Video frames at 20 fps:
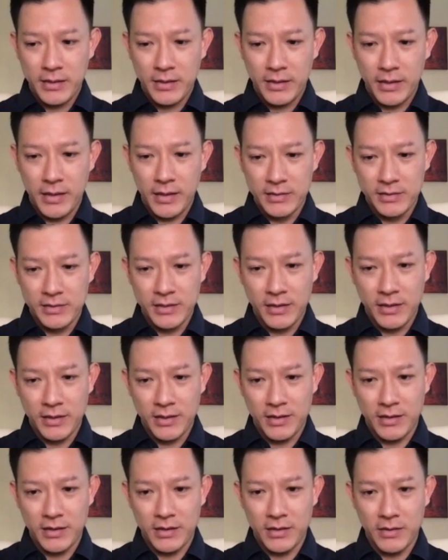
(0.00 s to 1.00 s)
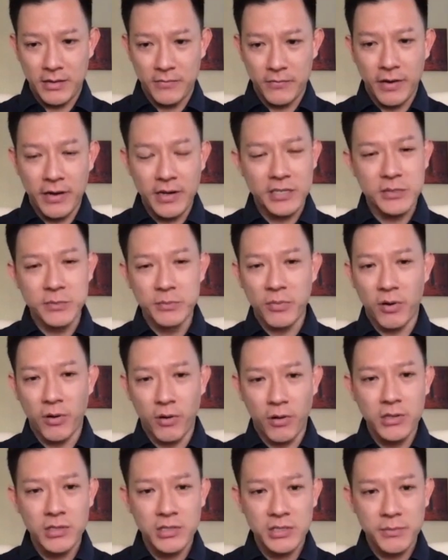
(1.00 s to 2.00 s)
it's a very
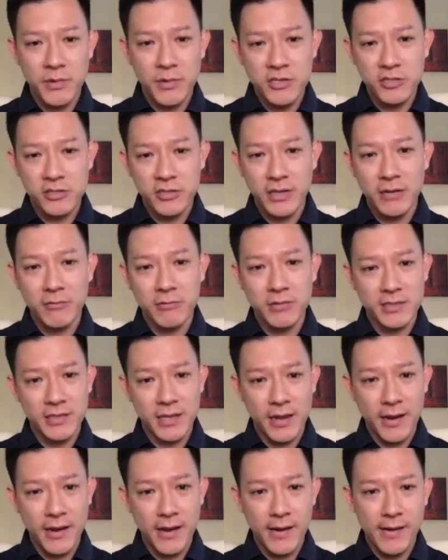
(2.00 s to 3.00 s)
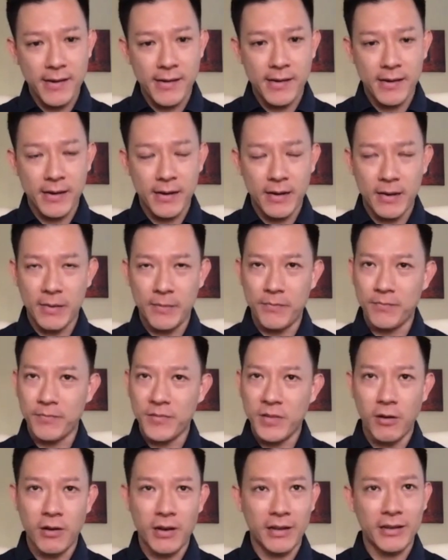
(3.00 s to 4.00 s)
small specialty, I would say. Um, you
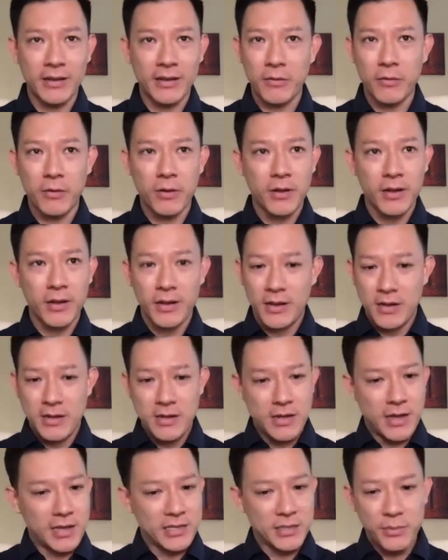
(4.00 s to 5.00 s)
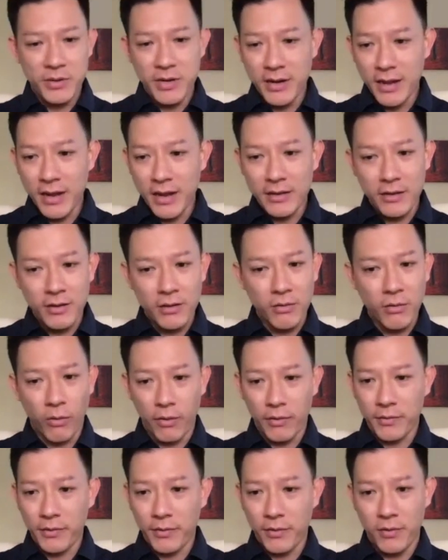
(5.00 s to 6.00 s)
know, like as a pre-dent, you know,
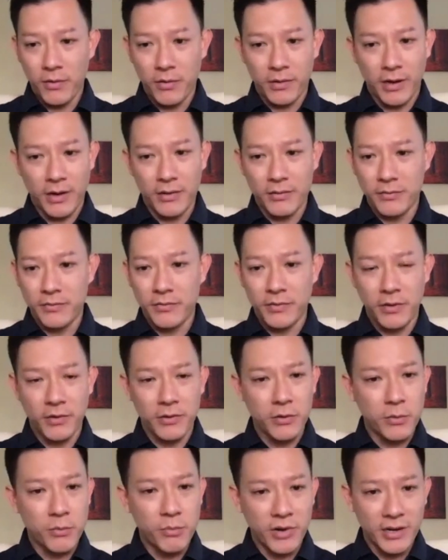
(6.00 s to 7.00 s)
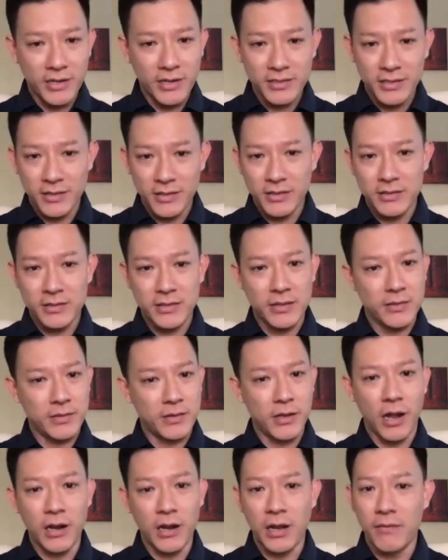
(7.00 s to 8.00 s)
ortho kind of, you know, do braces. A
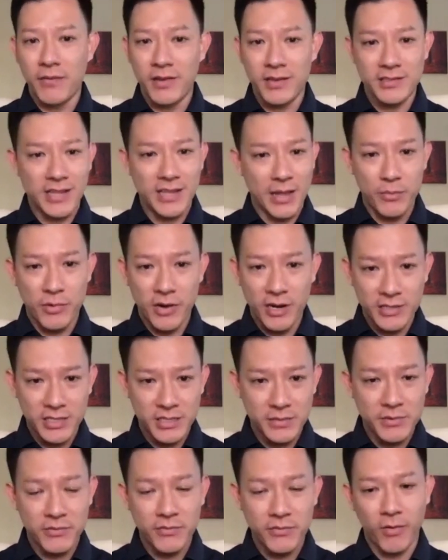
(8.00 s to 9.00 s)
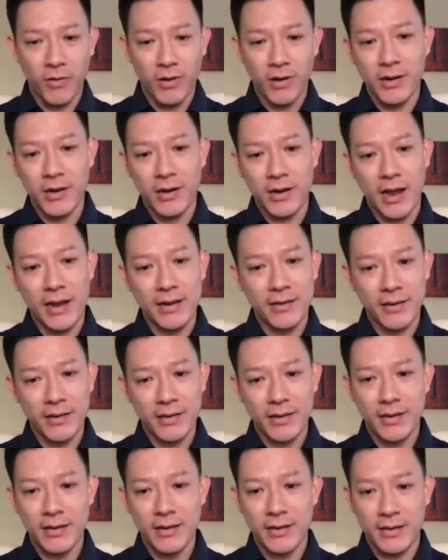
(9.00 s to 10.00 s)
lot of us had braces before I
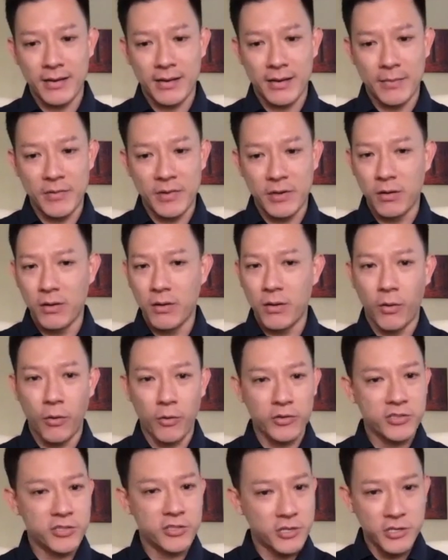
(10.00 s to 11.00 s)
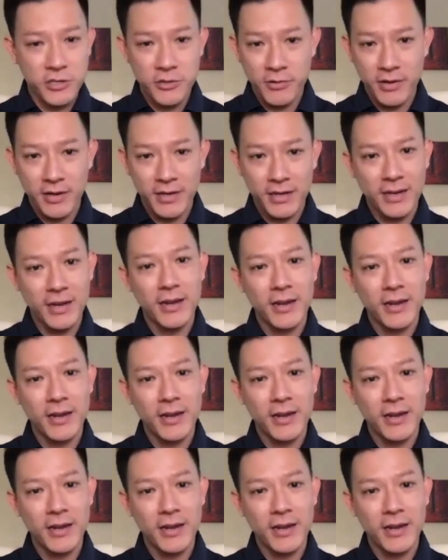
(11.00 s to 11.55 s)
did, um, you know, oral surgery,